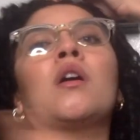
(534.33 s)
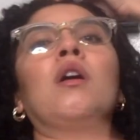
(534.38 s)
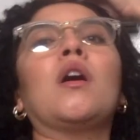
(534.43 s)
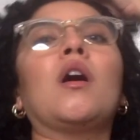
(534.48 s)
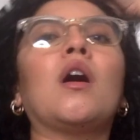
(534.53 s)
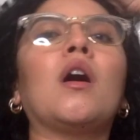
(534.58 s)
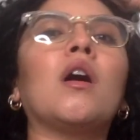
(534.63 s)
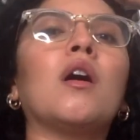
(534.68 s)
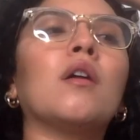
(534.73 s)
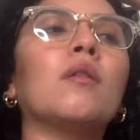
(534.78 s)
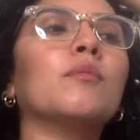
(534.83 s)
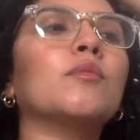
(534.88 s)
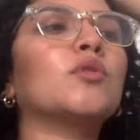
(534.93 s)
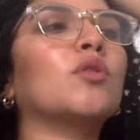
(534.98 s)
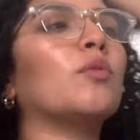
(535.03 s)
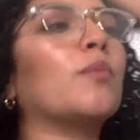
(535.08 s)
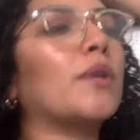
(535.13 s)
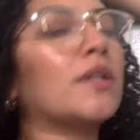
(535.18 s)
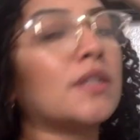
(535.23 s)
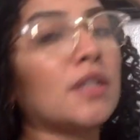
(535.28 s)
Um,
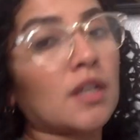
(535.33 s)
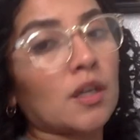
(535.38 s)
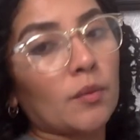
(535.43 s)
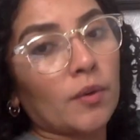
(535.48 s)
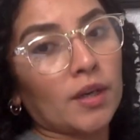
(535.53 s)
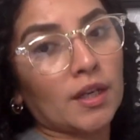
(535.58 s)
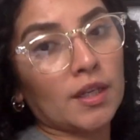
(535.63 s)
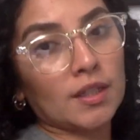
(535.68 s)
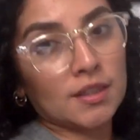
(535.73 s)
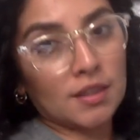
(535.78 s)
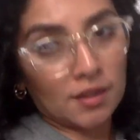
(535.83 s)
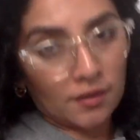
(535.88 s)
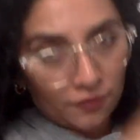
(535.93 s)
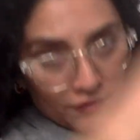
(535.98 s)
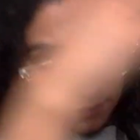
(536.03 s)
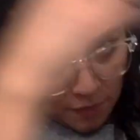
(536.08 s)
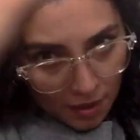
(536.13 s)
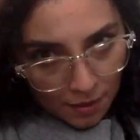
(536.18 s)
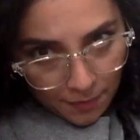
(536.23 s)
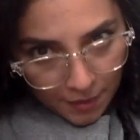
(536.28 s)
so basically what I did for
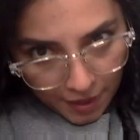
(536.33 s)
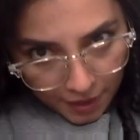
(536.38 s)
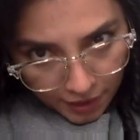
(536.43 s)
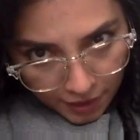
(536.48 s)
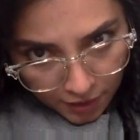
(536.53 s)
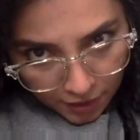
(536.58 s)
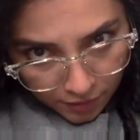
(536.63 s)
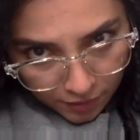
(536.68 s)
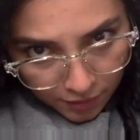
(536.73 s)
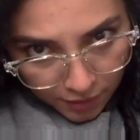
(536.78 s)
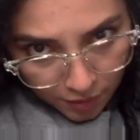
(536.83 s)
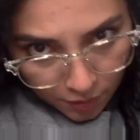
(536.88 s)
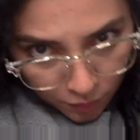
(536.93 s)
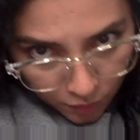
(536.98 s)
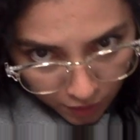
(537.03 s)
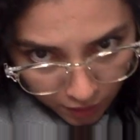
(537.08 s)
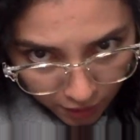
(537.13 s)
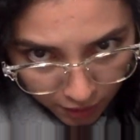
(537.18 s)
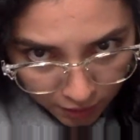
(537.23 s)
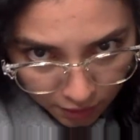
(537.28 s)
my bang area
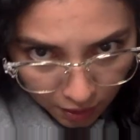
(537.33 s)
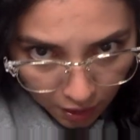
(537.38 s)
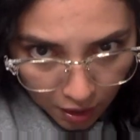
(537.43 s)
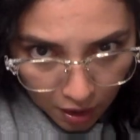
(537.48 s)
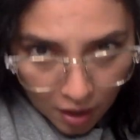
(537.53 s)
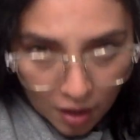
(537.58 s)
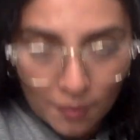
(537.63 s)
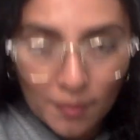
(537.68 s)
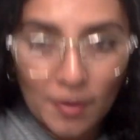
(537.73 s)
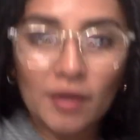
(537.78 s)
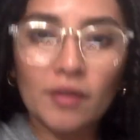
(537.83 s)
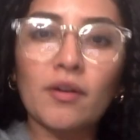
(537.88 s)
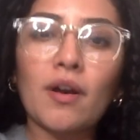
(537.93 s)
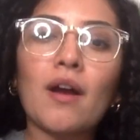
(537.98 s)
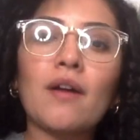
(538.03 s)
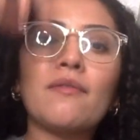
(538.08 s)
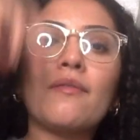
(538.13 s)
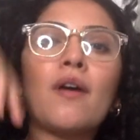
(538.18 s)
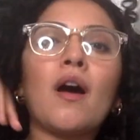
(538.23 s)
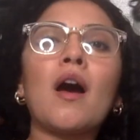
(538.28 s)
was um, I
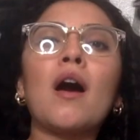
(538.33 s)
grabbed